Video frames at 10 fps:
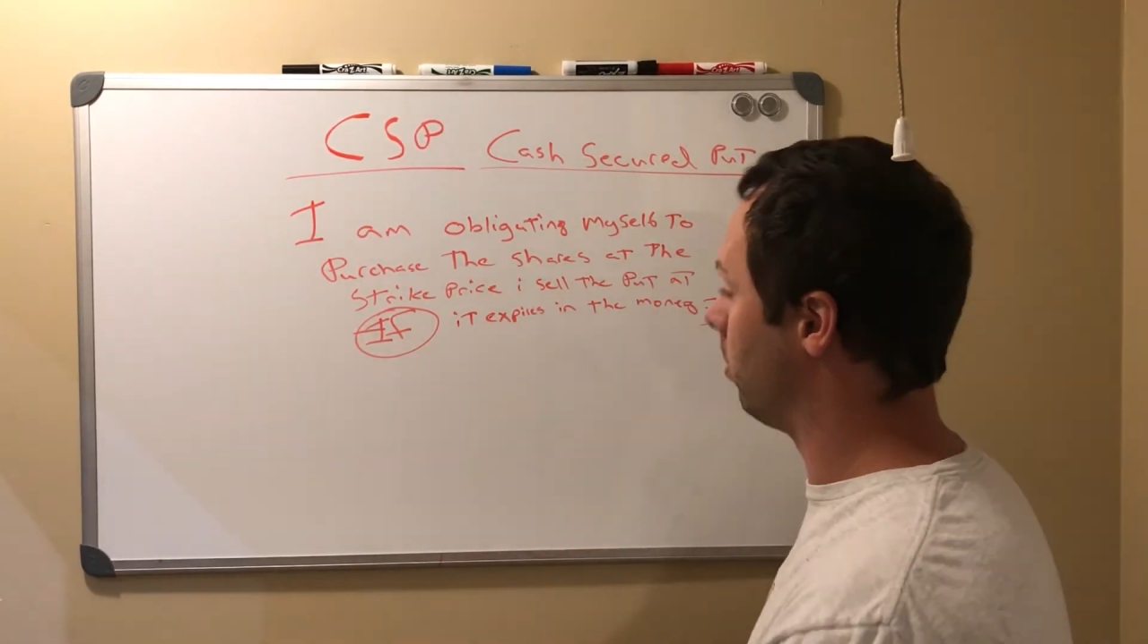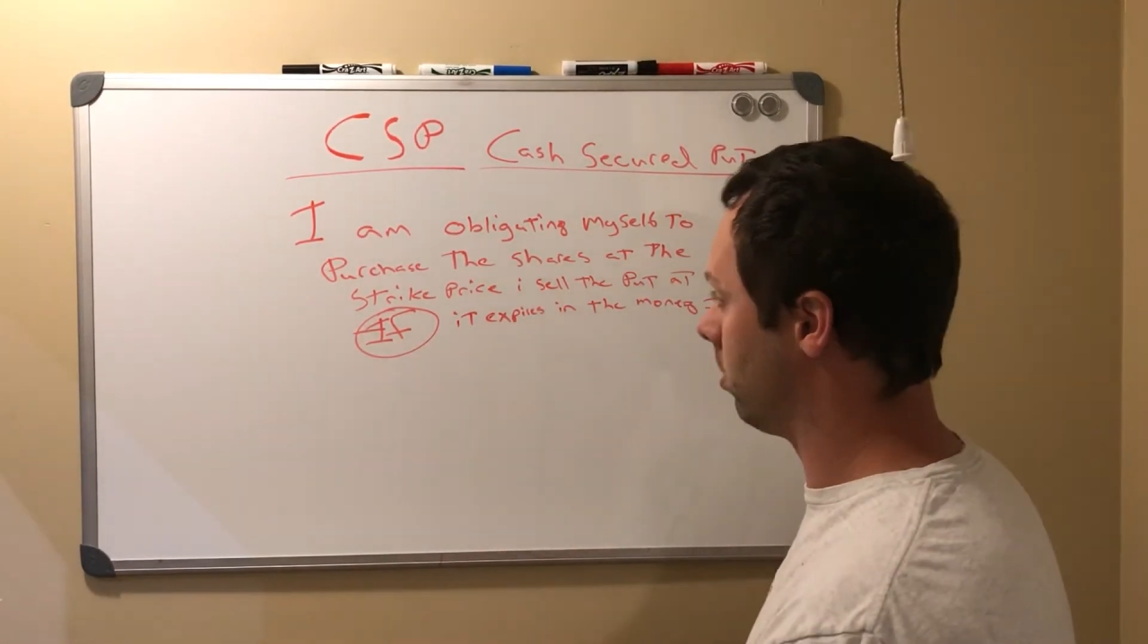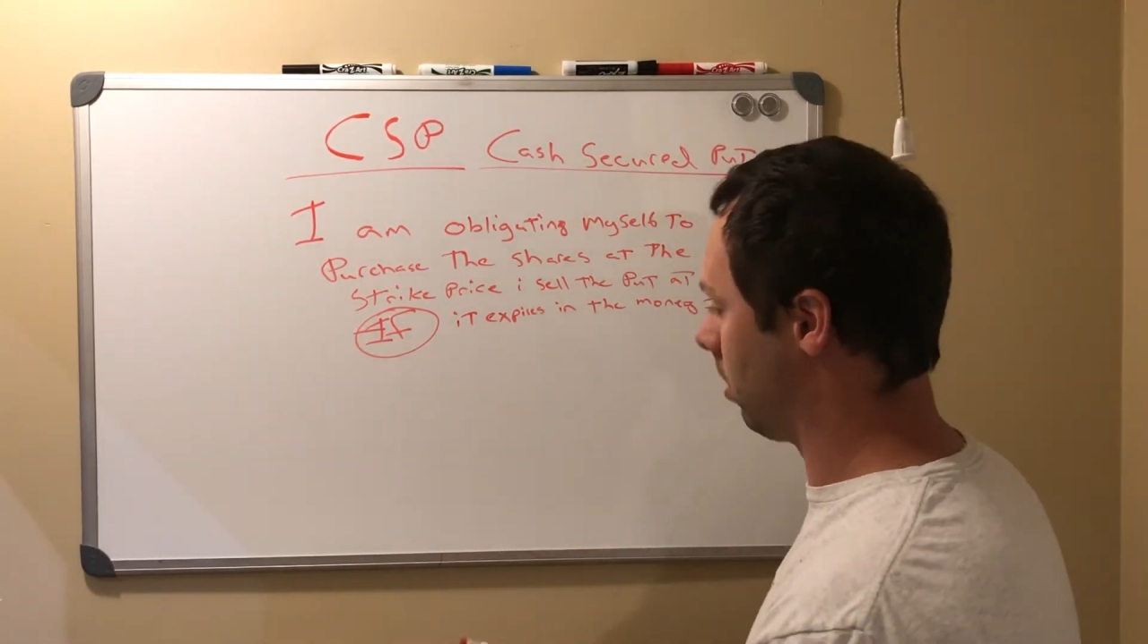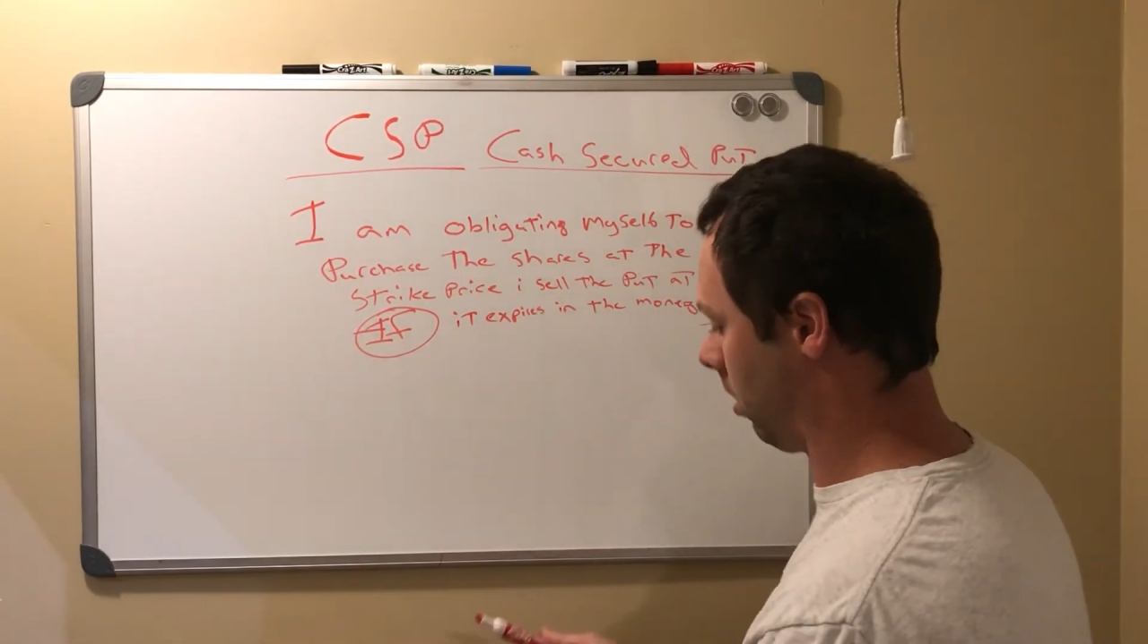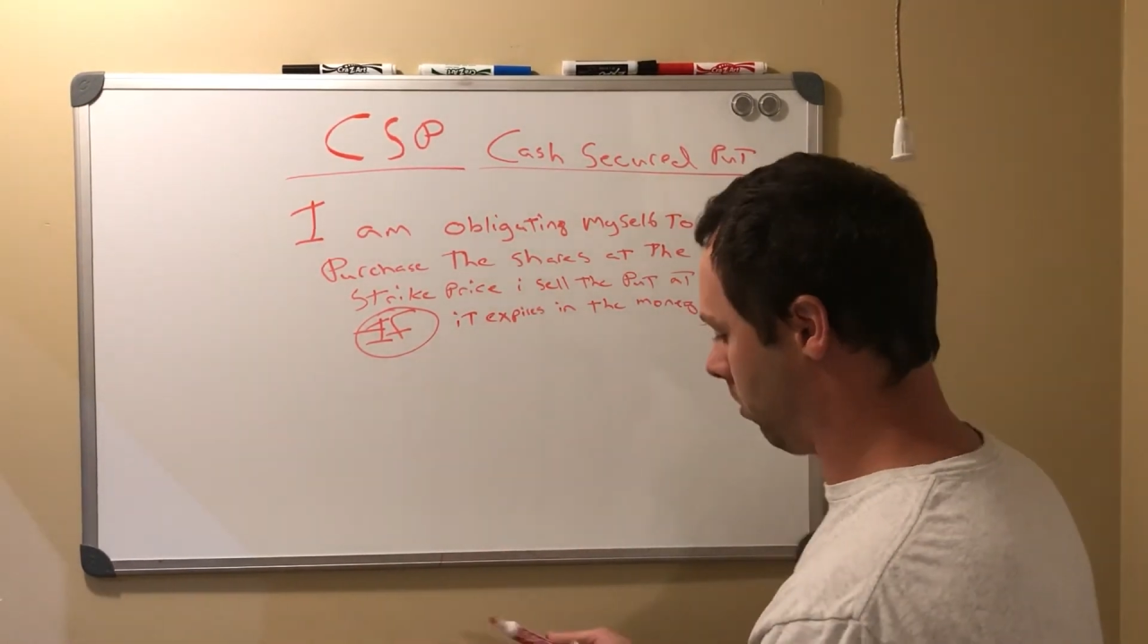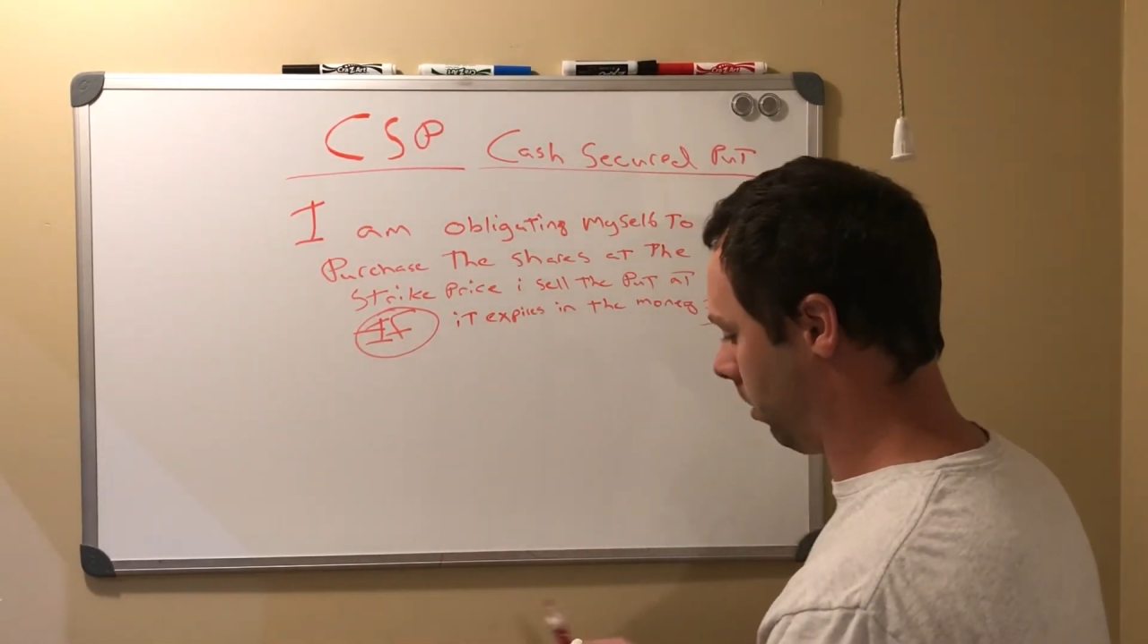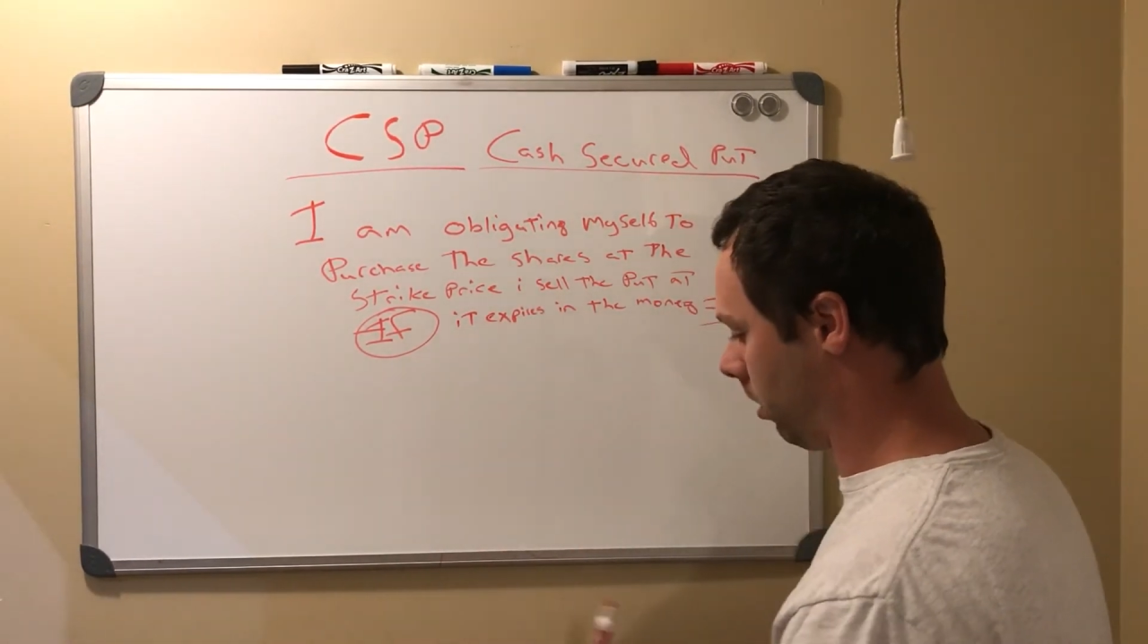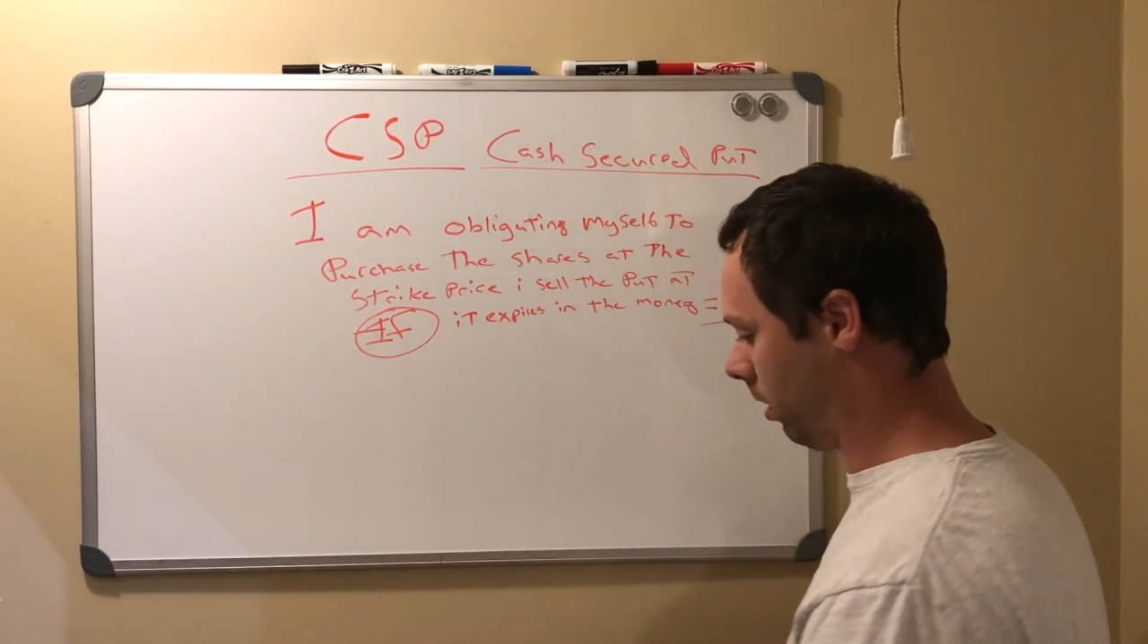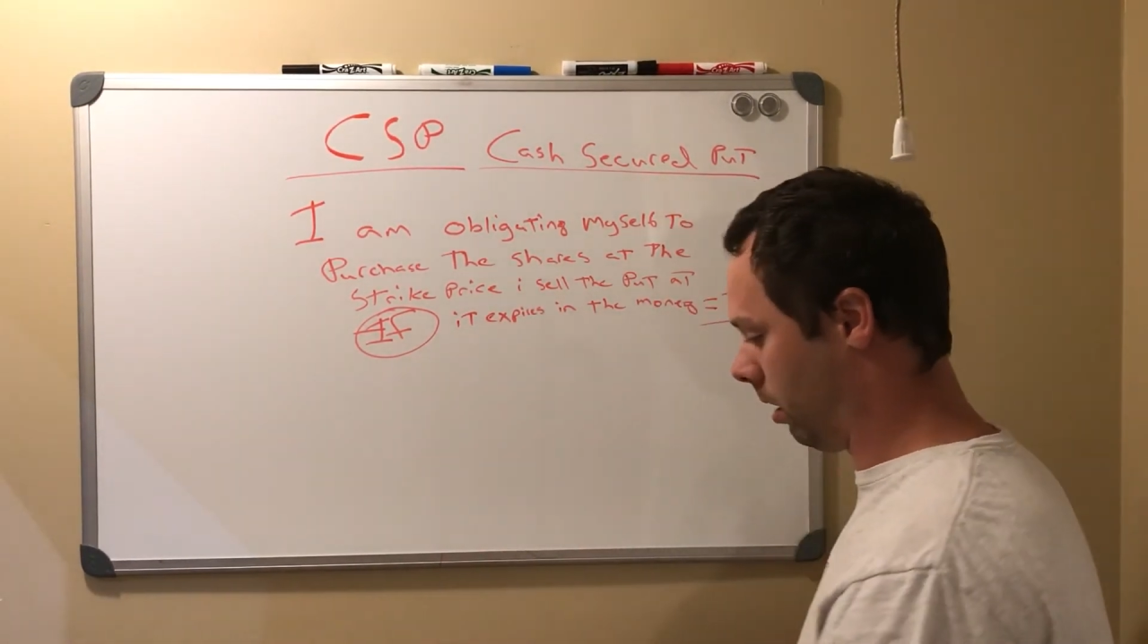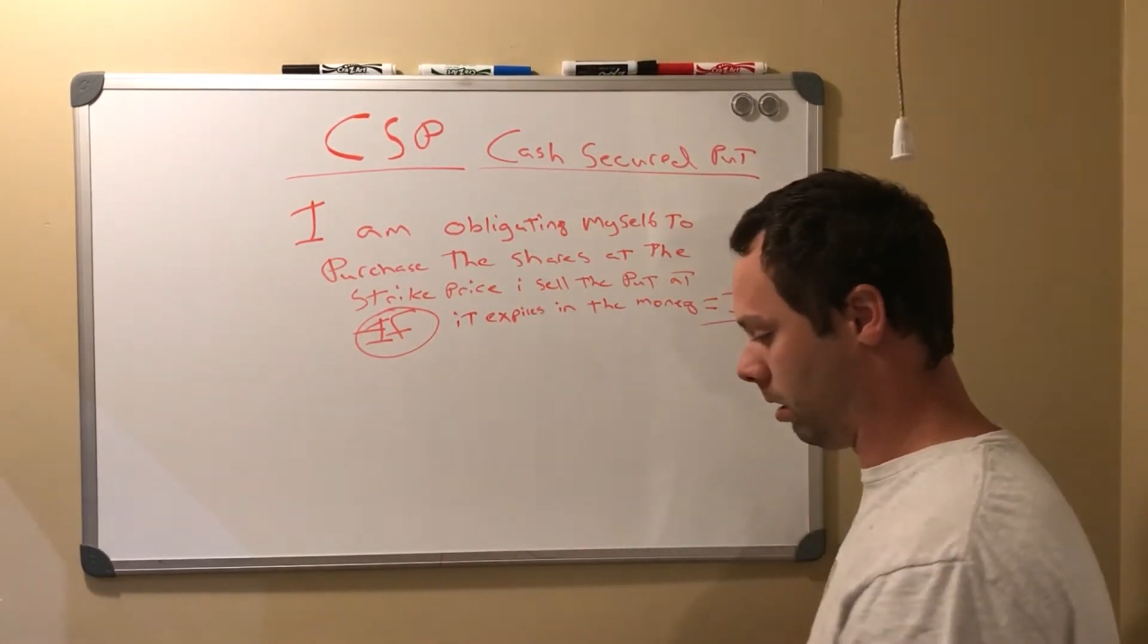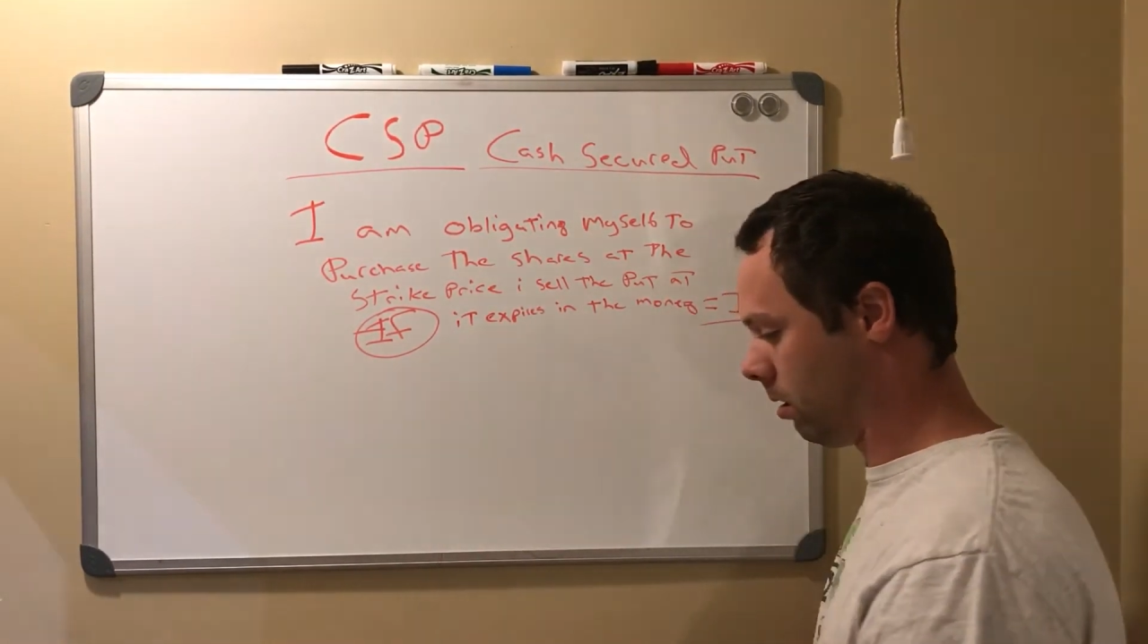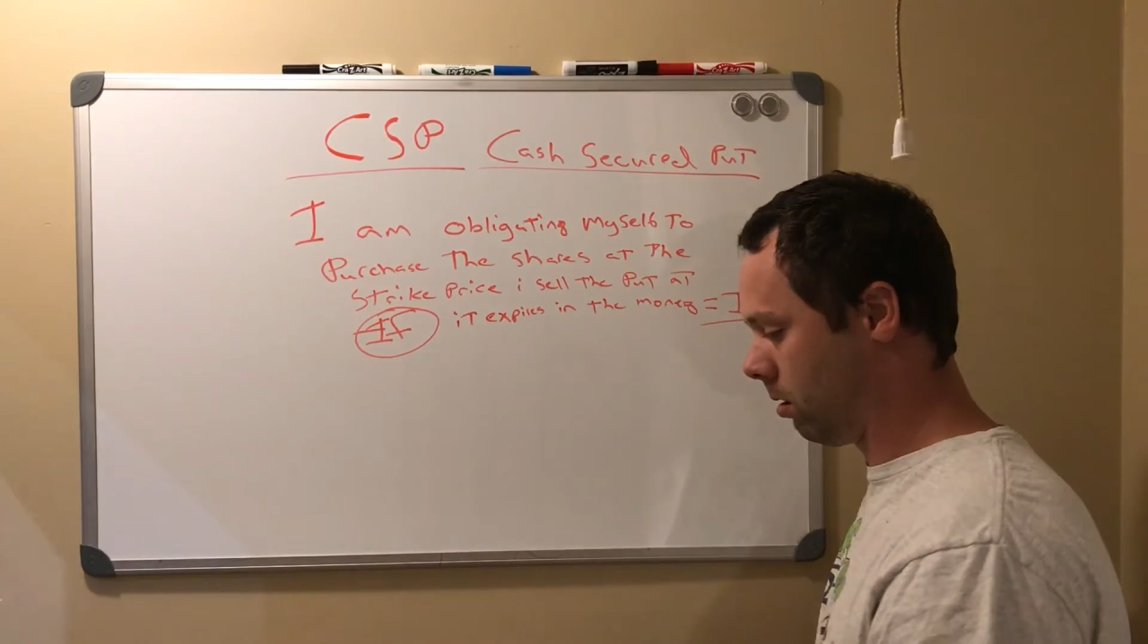just gonna quickly